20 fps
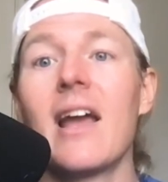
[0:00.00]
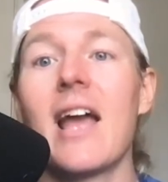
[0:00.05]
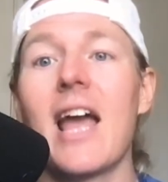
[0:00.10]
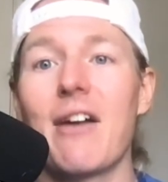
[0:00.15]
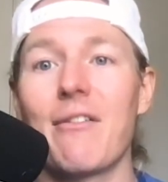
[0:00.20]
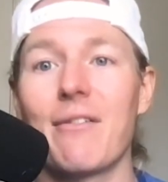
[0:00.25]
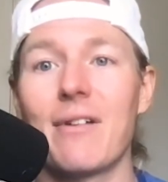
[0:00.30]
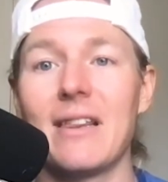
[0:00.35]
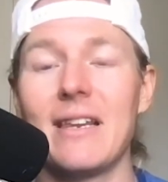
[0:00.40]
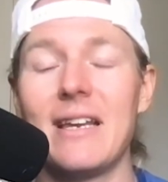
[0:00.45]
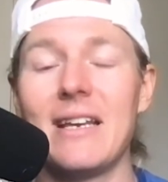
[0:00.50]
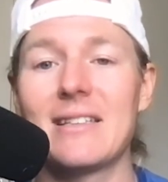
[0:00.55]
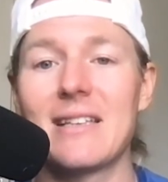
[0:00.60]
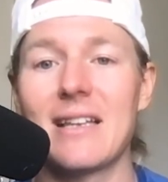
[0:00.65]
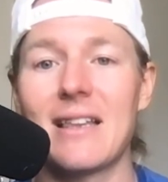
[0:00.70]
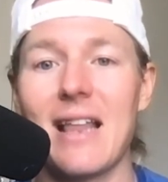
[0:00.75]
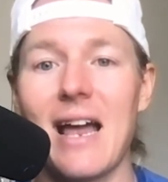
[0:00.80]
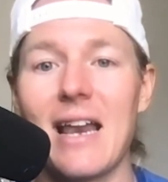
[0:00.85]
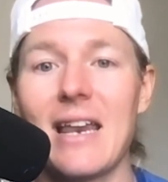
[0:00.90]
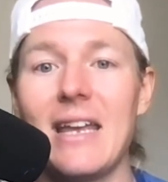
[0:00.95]
and
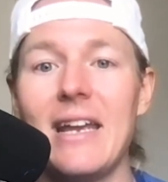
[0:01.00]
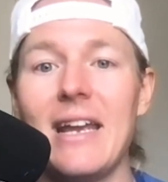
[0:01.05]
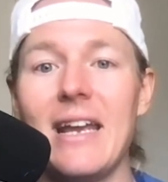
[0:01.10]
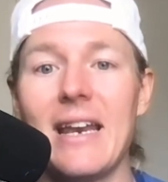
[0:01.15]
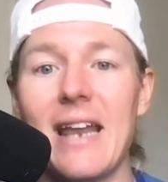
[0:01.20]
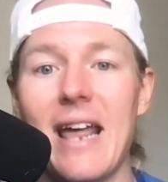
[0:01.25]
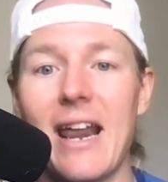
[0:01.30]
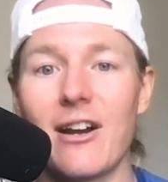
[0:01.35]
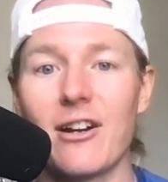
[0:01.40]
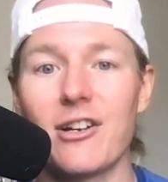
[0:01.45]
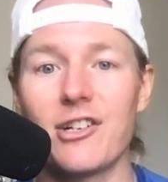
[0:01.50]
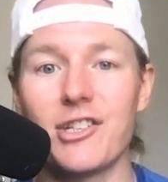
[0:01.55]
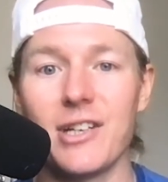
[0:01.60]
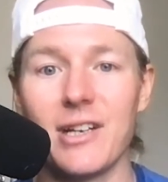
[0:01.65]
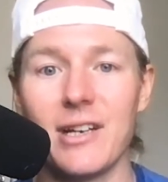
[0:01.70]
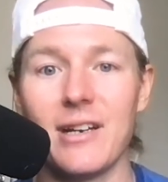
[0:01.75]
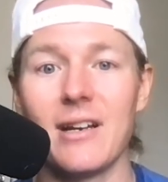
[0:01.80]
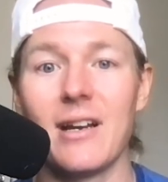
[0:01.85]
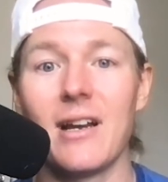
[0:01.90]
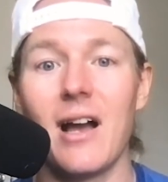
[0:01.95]
releasing that heat and
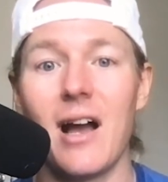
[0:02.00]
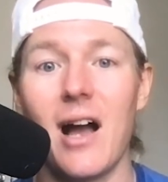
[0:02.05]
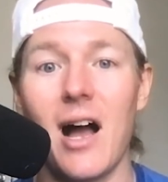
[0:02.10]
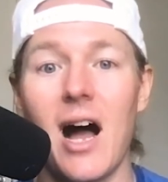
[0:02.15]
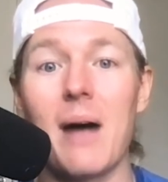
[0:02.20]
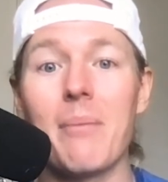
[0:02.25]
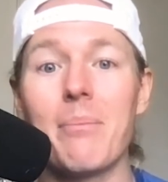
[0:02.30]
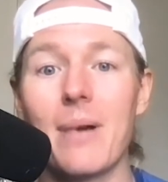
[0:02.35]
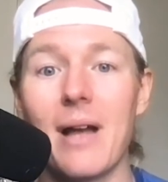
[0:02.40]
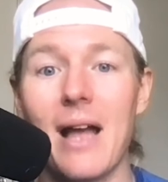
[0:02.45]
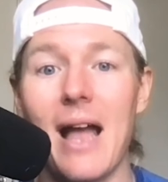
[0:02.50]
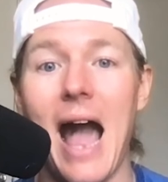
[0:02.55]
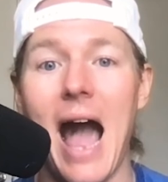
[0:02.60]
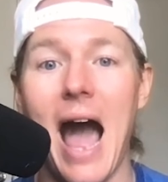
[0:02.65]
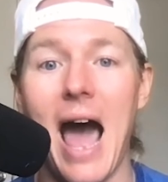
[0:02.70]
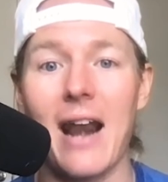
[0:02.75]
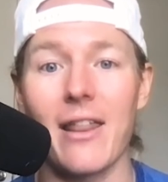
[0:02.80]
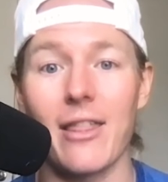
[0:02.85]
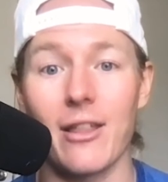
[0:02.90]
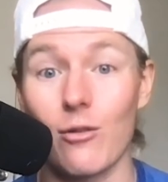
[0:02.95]
energy up
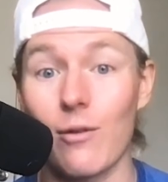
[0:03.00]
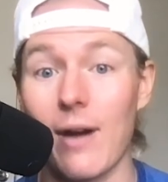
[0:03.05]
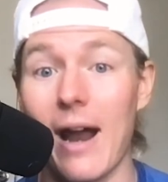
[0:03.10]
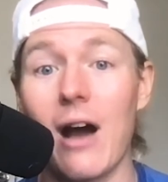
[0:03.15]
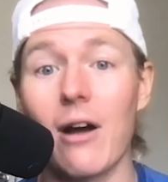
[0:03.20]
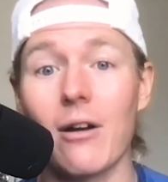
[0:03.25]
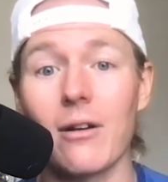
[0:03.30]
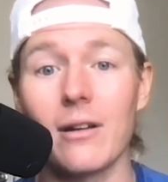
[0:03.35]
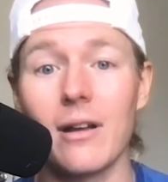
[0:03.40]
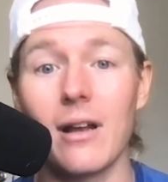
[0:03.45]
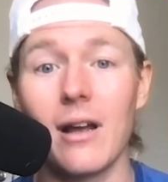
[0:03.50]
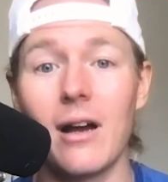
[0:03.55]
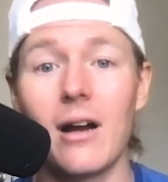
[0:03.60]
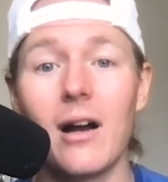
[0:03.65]
out of the ground.